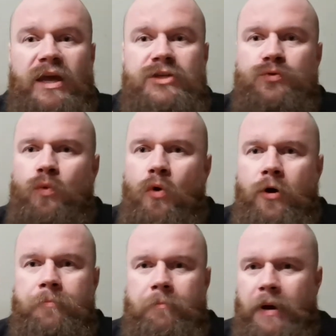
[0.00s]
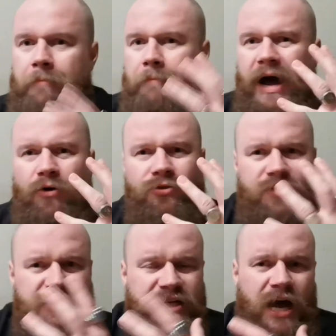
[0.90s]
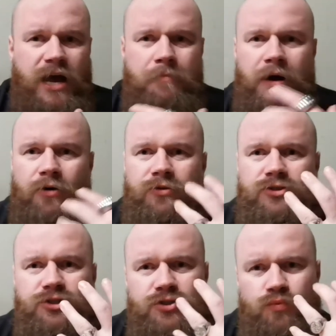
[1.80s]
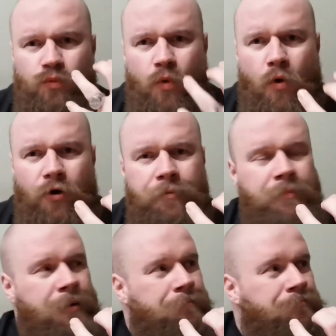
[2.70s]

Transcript: It's warm. My mouth, entire mouth is just warm.